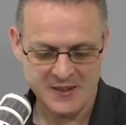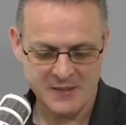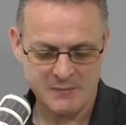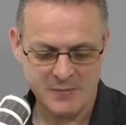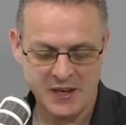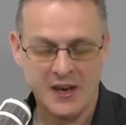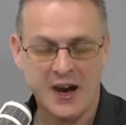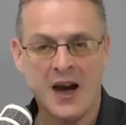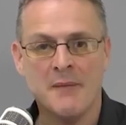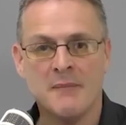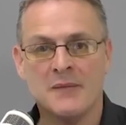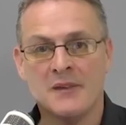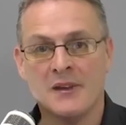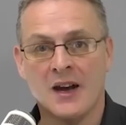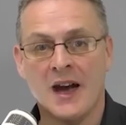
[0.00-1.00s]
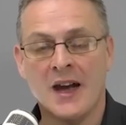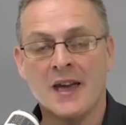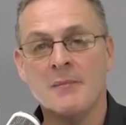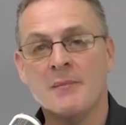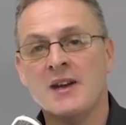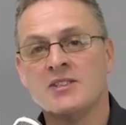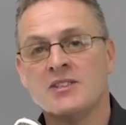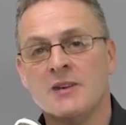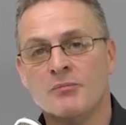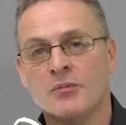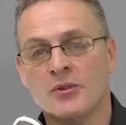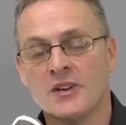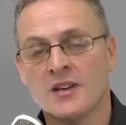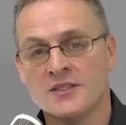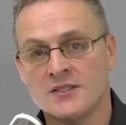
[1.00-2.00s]
But I am actually
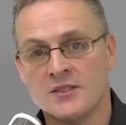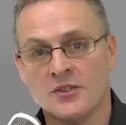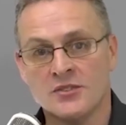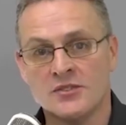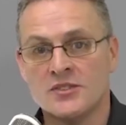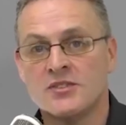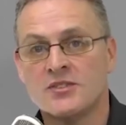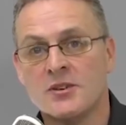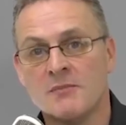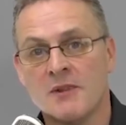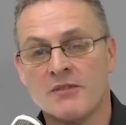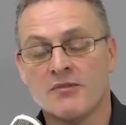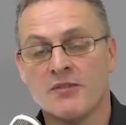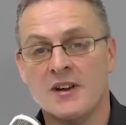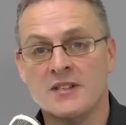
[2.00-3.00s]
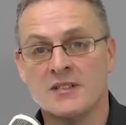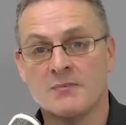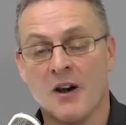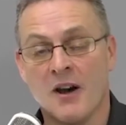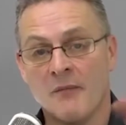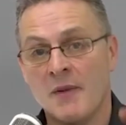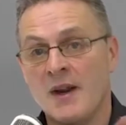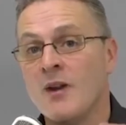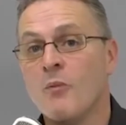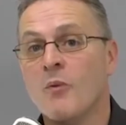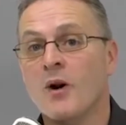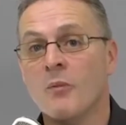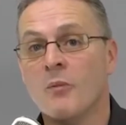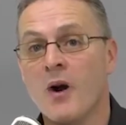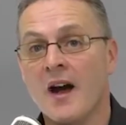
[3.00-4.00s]
broadcasting not just to my friends, but I've made it
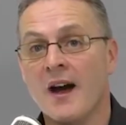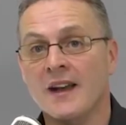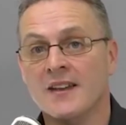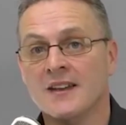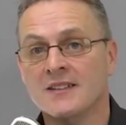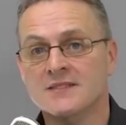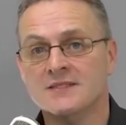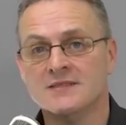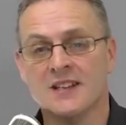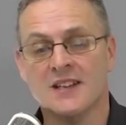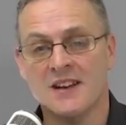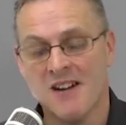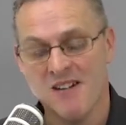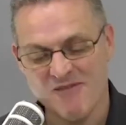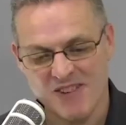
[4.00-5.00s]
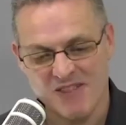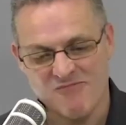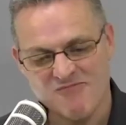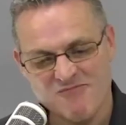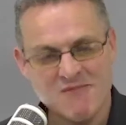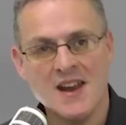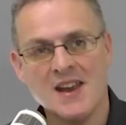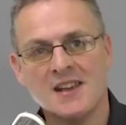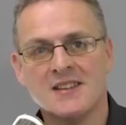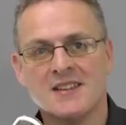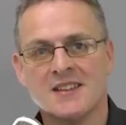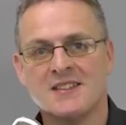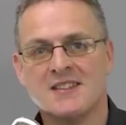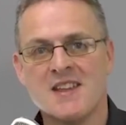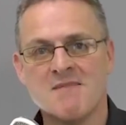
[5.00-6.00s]
worldwide. You know, I'm way in
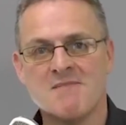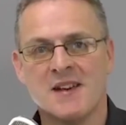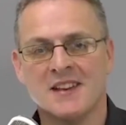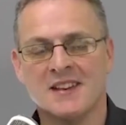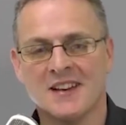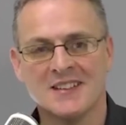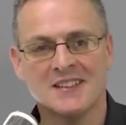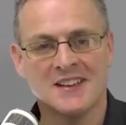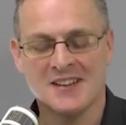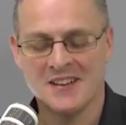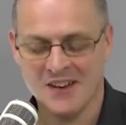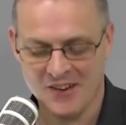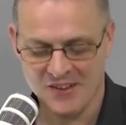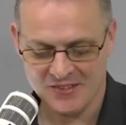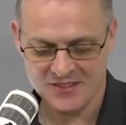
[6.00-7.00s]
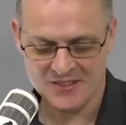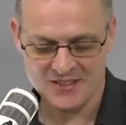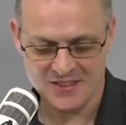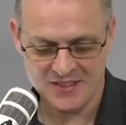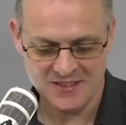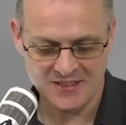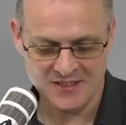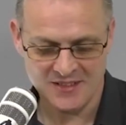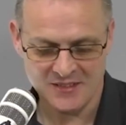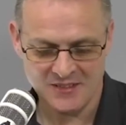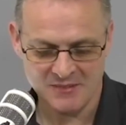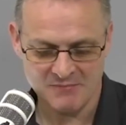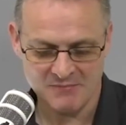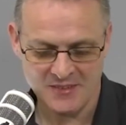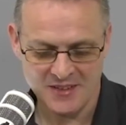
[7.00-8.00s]
the deep end. I honestly,
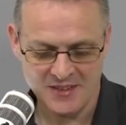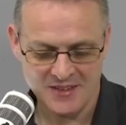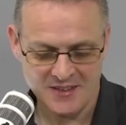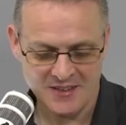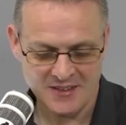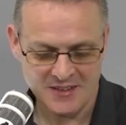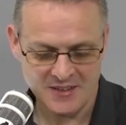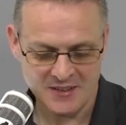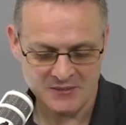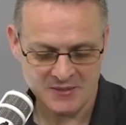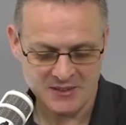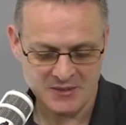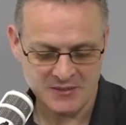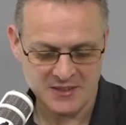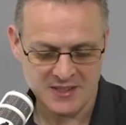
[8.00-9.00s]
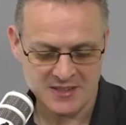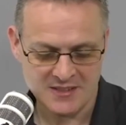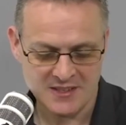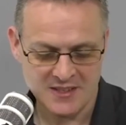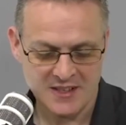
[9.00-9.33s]
we're doing this.